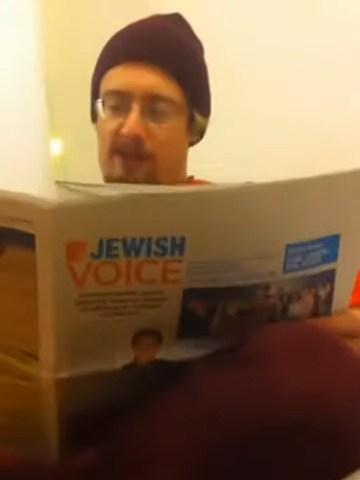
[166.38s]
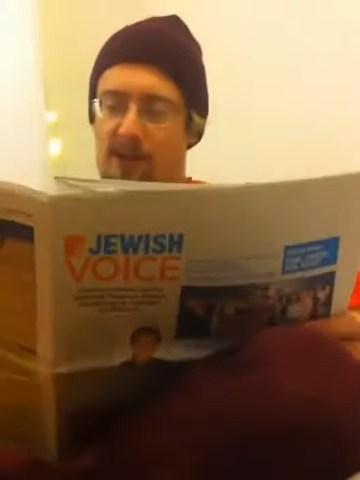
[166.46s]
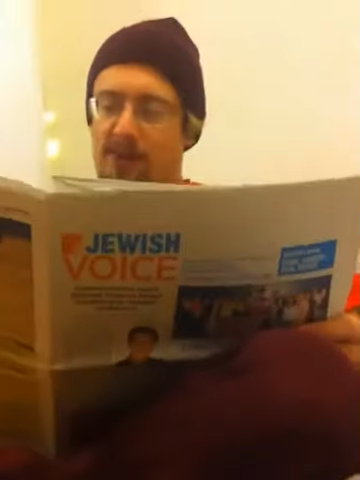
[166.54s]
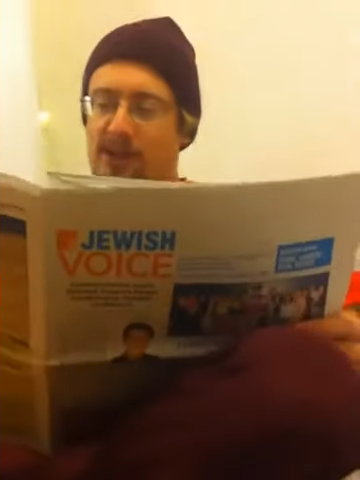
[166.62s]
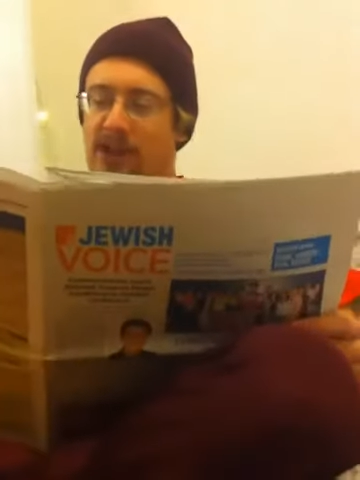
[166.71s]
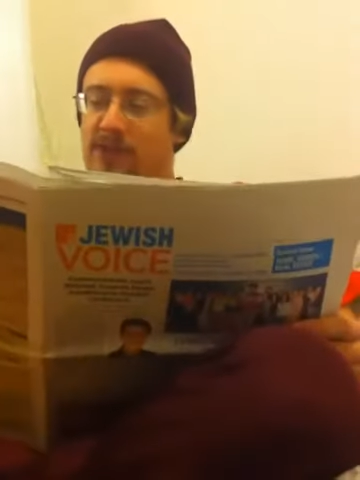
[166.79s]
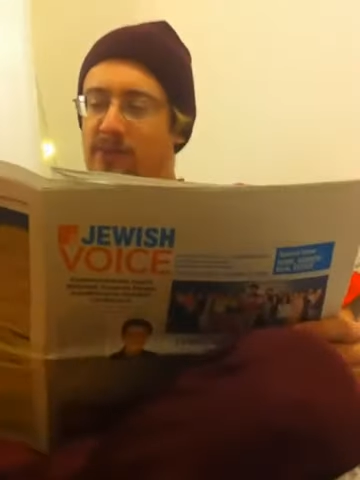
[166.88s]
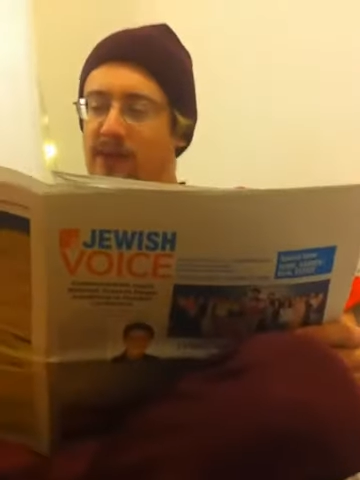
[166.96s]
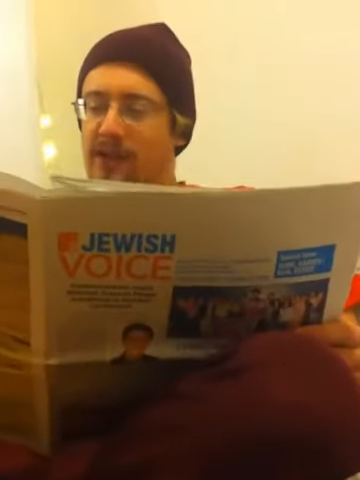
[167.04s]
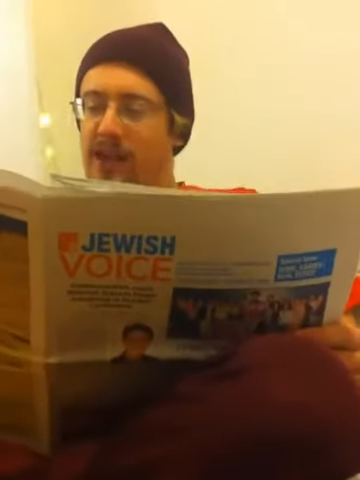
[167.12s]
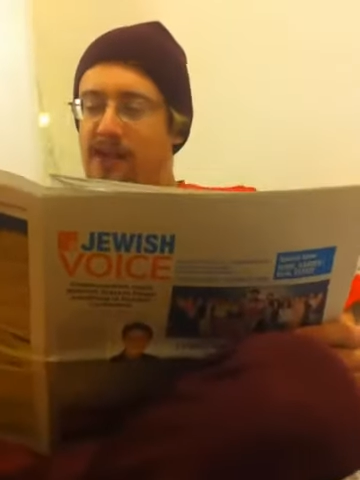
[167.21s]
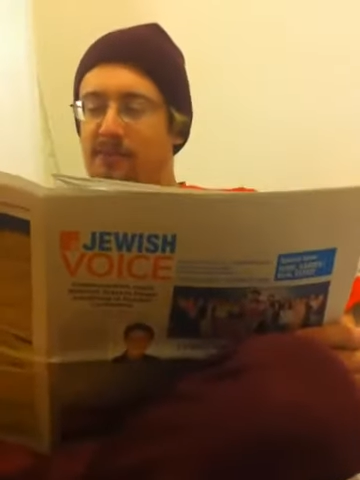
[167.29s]
I'm changing
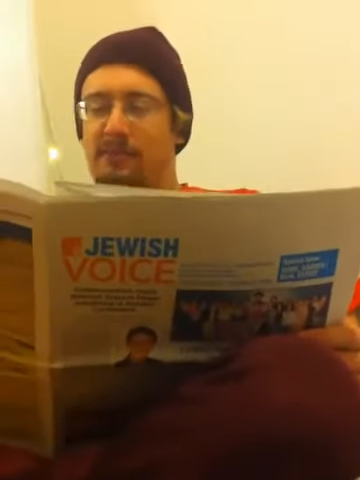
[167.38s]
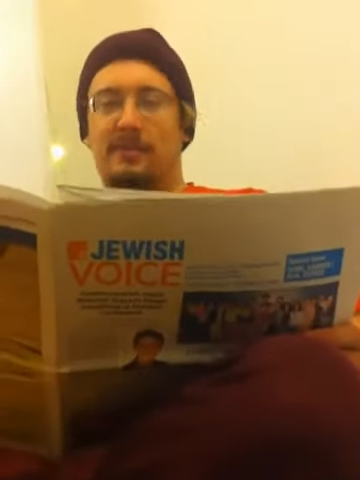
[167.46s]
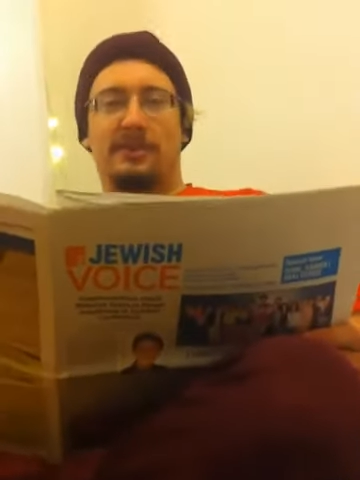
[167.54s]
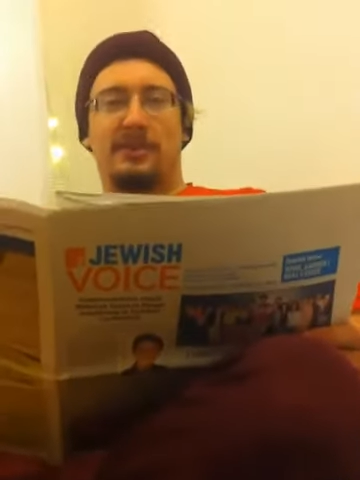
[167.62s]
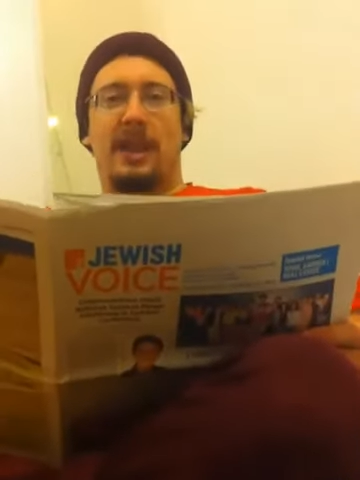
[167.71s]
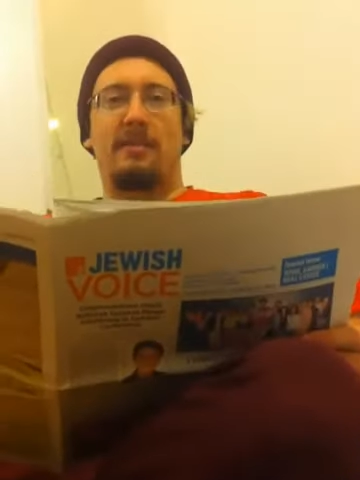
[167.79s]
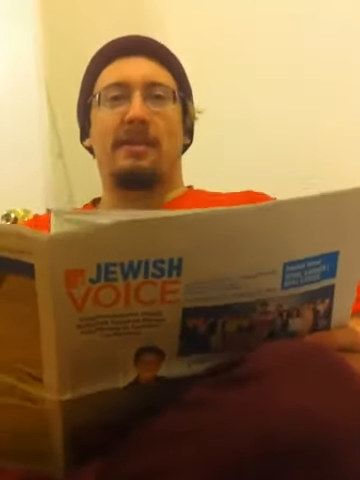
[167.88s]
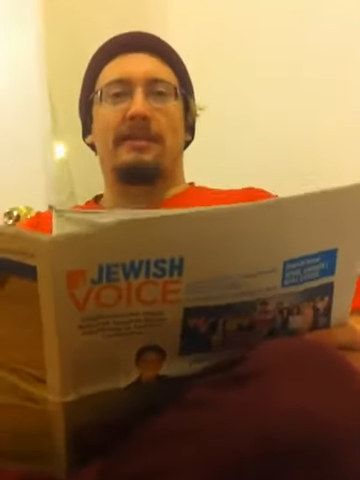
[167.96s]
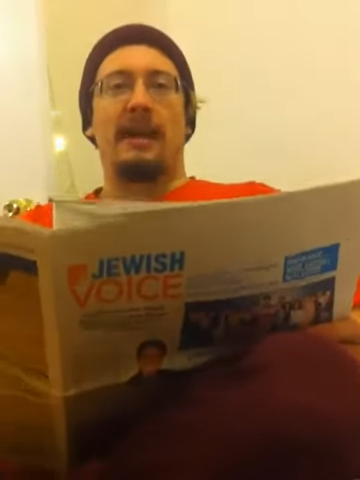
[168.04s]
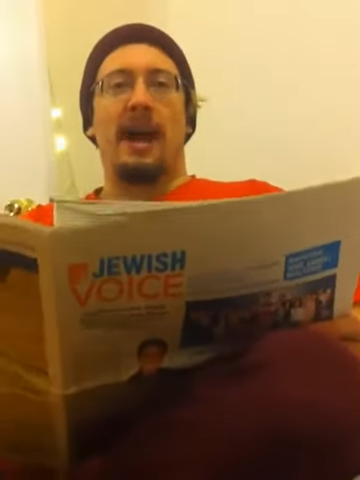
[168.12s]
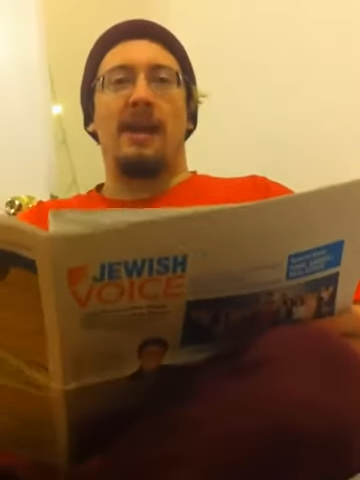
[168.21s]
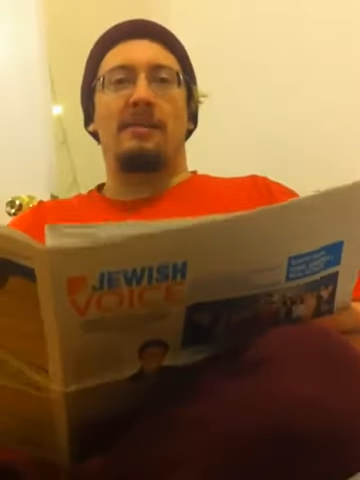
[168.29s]
my name. Sammy
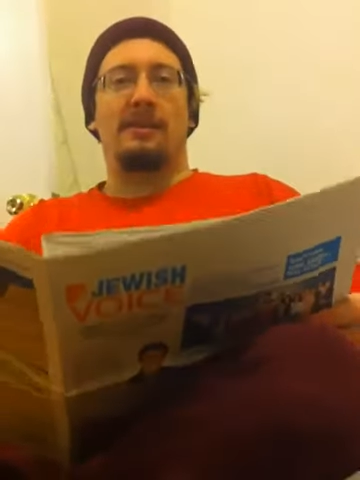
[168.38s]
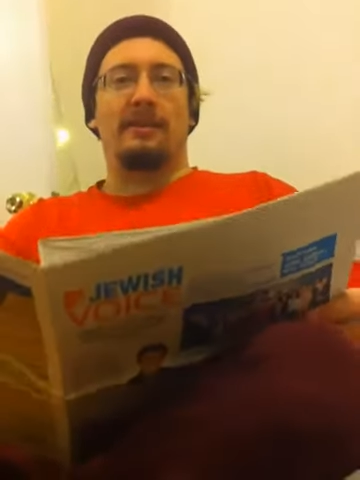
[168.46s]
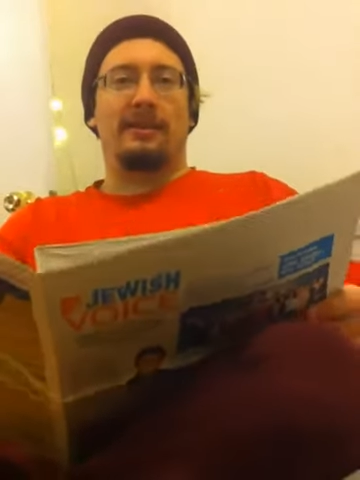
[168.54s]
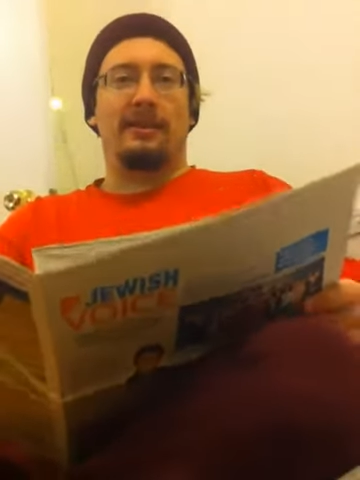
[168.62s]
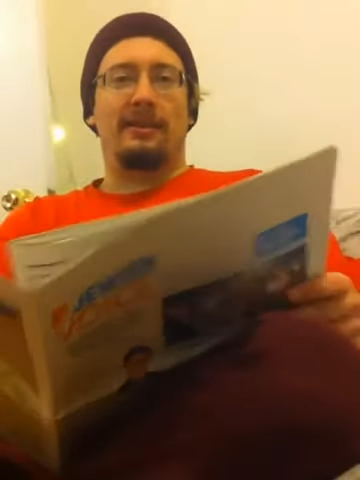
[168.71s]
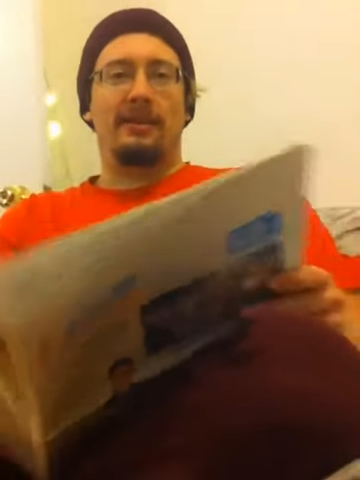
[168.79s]
Diamond.